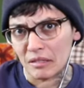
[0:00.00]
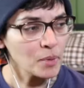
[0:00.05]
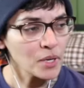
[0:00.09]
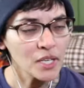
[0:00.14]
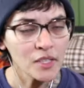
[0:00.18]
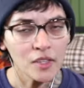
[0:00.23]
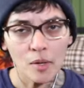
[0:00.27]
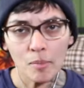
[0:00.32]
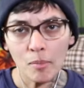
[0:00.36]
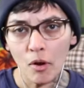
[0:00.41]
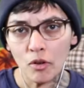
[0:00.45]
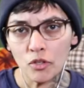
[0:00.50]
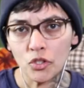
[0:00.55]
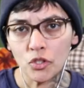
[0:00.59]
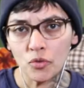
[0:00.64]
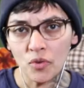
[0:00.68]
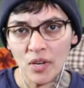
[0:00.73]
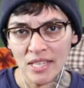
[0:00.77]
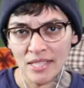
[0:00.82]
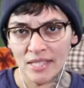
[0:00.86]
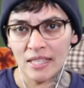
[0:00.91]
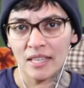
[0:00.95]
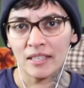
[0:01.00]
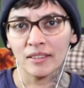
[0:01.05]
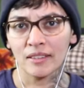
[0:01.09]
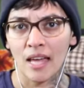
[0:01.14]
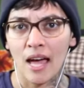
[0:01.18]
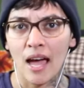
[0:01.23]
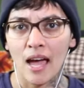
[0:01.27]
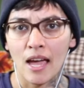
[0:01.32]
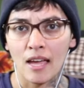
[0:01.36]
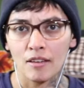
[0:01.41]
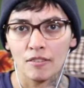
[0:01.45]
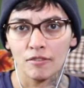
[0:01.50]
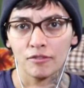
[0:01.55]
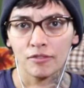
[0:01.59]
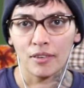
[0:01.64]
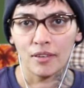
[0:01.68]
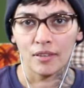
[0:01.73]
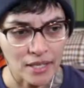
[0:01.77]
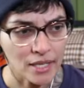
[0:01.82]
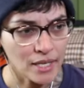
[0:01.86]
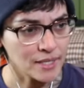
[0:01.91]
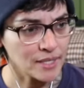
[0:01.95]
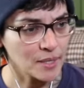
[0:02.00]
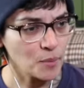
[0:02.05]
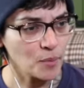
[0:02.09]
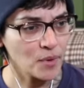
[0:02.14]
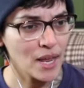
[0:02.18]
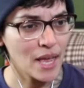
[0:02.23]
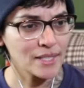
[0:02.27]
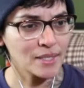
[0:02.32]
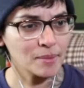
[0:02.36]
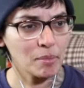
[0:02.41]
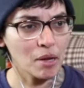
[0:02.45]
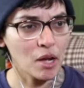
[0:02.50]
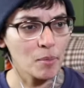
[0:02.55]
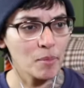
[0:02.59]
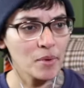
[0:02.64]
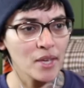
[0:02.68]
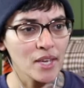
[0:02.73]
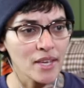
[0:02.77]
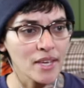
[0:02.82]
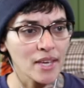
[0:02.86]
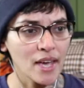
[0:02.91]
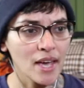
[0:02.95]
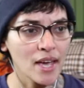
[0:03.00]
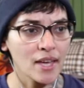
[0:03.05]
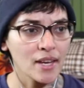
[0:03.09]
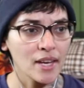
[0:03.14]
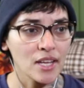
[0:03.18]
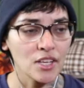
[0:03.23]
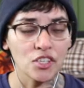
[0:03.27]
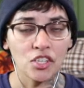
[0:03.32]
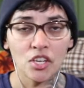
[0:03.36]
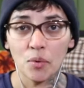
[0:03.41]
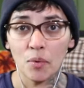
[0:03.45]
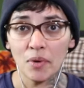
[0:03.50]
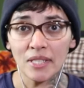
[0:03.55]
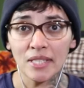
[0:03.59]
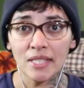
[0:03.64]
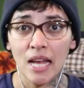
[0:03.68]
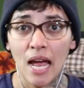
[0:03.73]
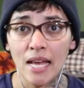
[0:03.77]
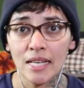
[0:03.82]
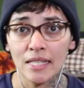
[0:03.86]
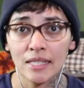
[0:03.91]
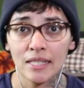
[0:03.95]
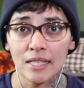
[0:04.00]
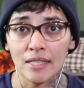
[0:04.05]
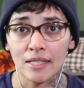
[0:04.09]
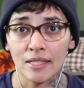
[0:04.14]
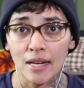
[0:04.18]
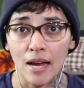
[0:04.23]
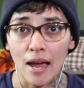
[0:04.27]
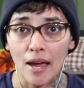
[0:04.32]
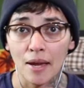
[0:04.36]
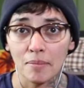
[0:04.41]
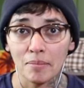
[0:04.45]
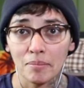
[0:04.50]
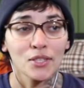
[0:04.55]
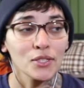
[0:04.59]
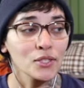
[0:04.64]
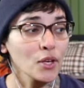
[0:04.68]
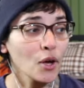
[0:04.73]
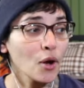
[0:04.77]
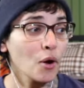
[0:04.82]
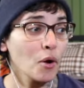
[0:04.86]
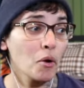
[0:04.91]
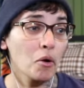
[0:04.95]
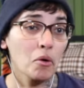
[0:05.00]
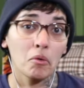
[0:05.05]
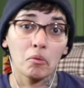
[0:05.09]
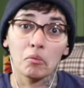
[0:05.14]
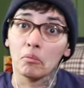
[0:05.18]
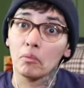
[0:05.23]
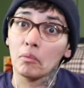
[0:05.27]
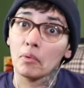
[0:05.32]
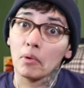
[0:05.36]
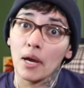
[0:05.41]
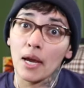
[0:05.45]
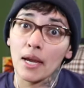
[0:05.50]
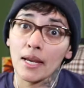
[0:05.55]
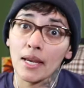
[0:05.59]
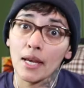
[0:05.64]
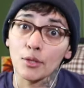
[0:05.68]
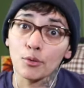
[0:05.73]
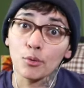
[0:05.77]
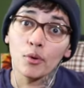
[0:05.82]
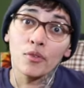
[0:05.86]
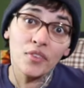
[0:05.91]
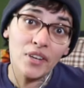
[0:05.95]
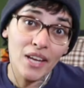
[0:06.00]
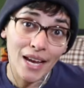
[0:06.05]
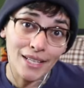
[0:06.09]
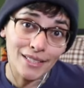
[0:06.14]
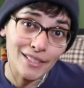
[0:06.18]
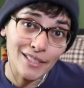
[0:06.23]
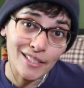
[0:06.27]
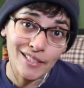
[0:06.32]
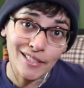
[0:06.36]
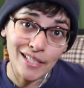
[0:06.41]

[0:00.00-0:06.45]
But in the most recent live, I guess someone asked about me again, and she was nice this time. So I guess we're reacting to